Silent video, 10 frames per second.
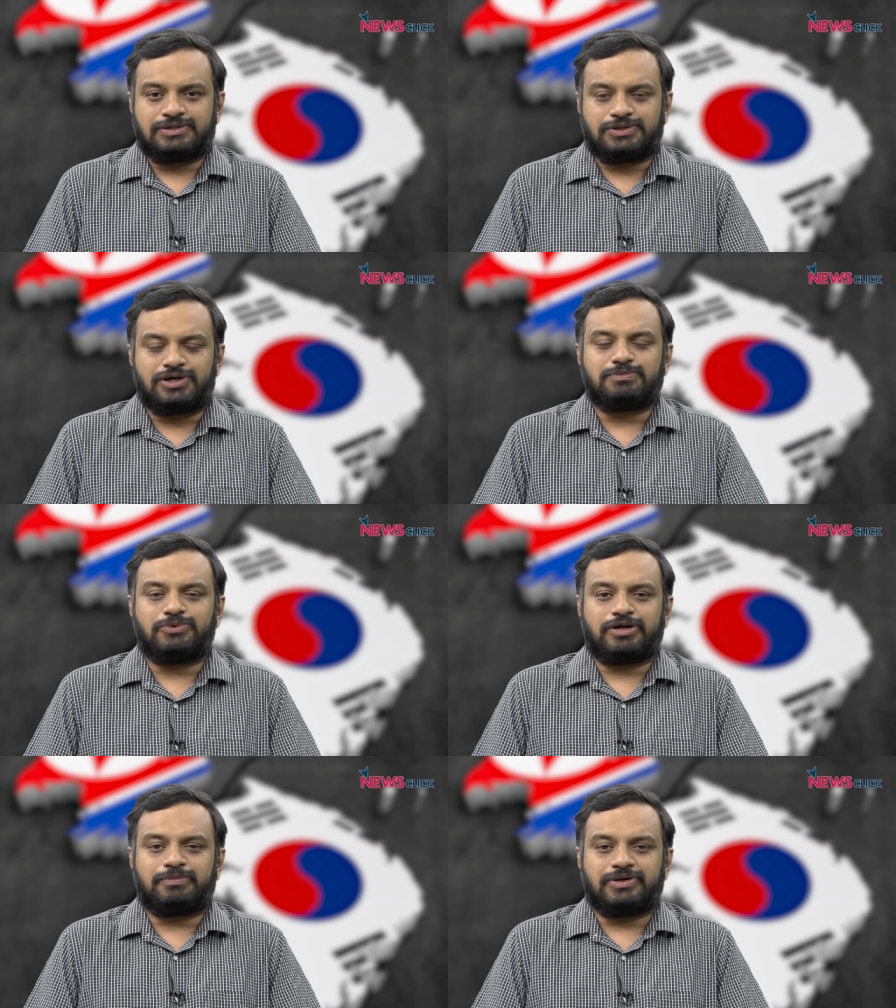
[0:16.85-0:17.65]
To talk
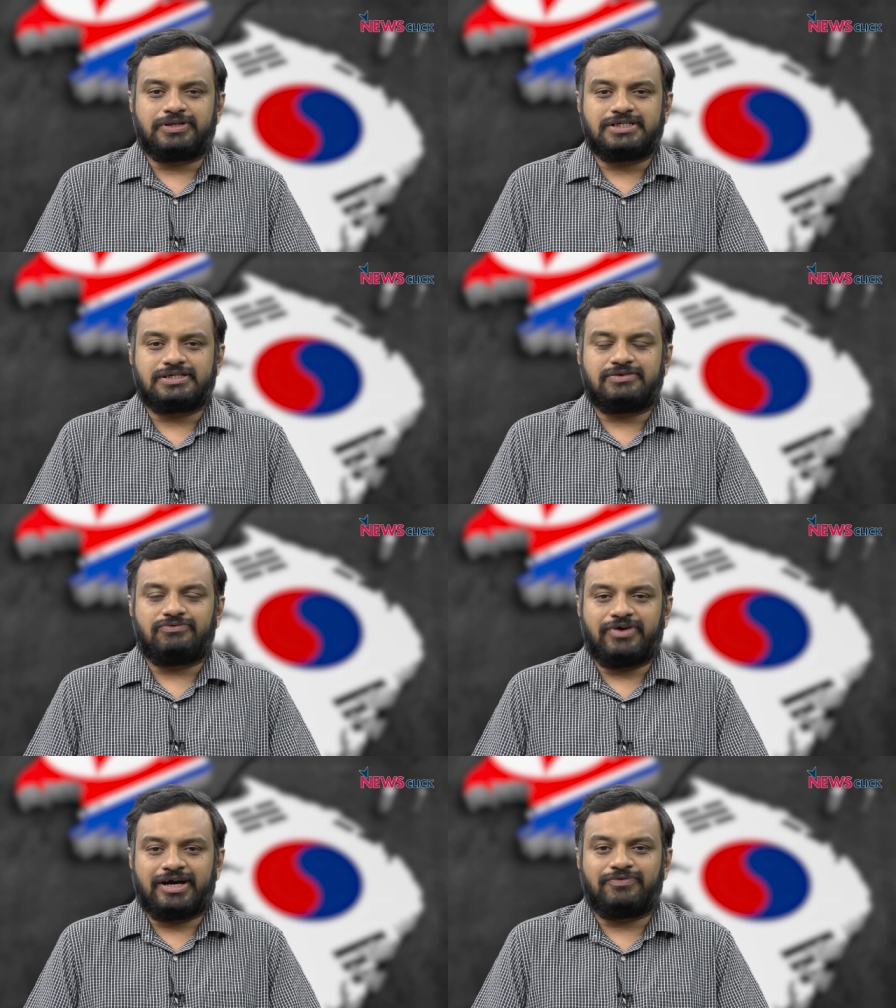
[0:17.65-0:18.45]
more about this,
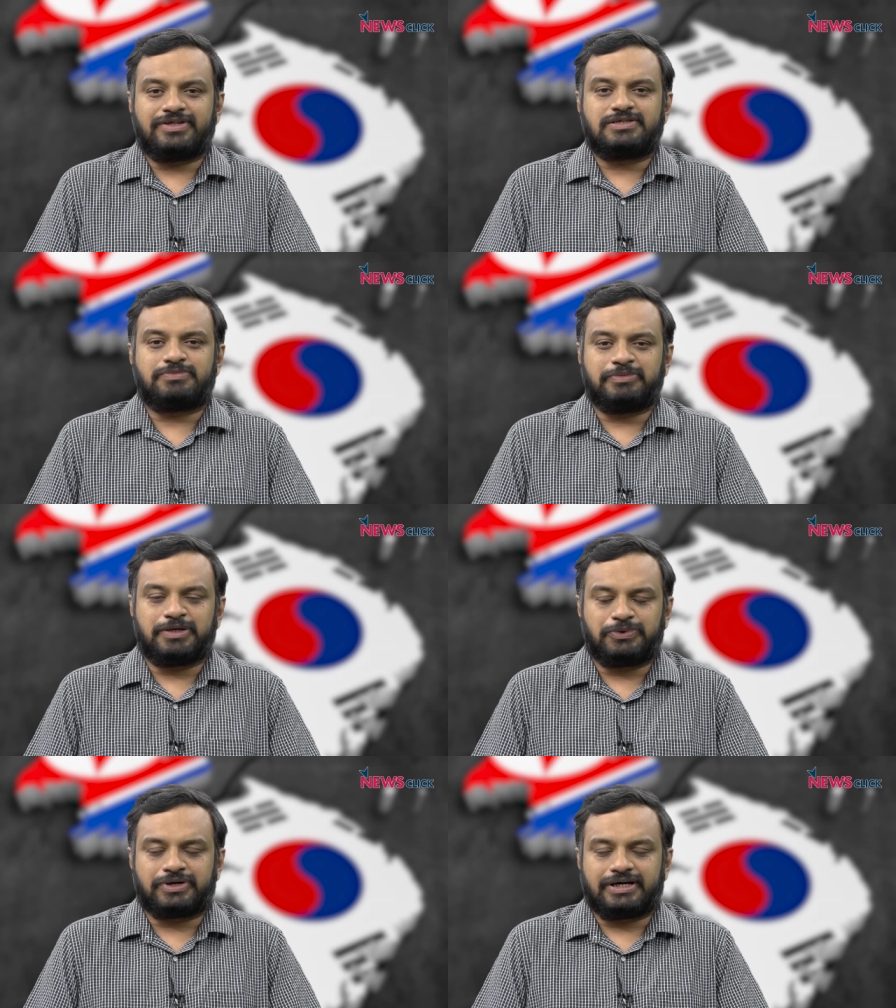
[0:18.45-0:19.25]
we have with us
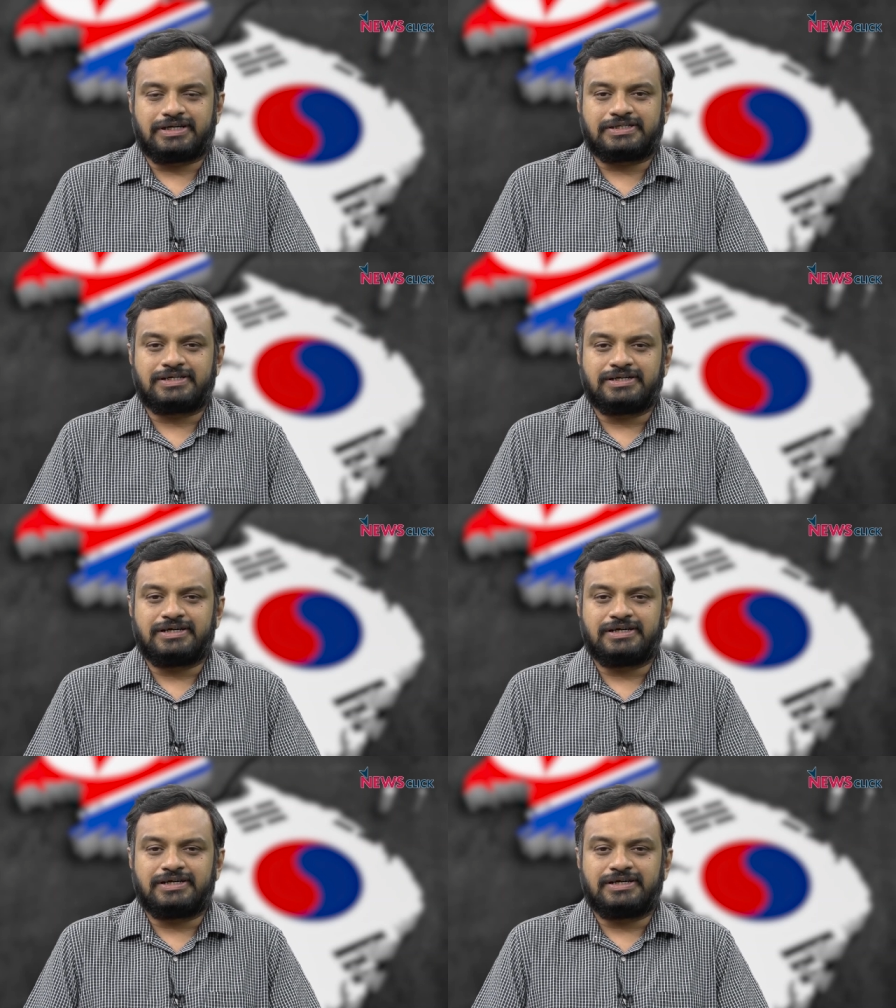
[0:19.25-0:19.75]
Prabir Purkayastha,